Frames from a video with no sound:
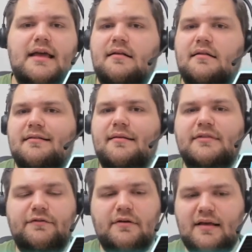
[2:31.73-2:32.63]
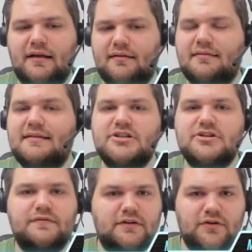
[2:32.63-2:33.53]
some different things. Stage
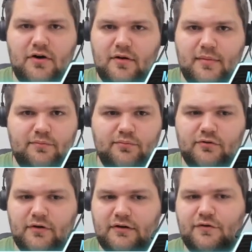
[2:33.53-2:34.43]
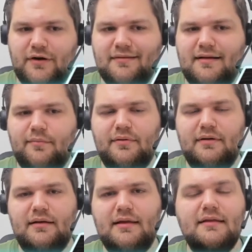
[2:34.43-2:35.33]
of the tournament, for
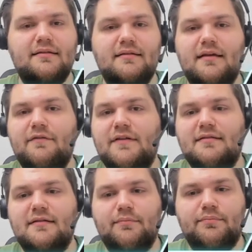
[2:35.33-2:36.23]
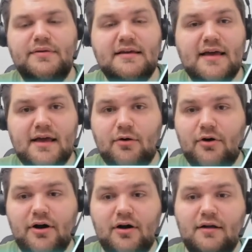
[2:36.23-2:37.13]
example, if it's a PKO
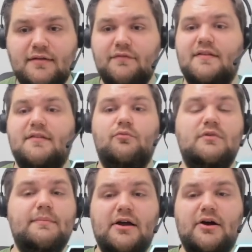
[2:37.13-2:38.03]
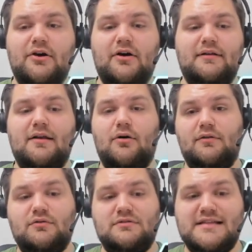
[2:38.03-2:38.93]
or not, if it's a rebuy or not, and all
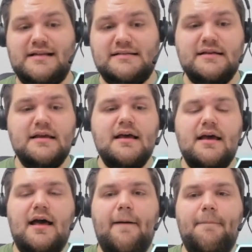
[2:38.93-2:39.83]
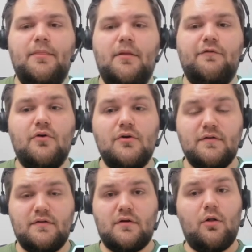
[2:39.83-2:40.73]
those things. Of
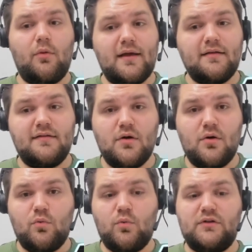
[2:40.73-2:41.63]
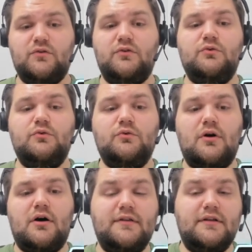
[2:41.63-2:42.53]
course, always know what to do
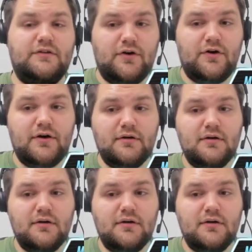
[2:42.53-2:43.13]
on the turn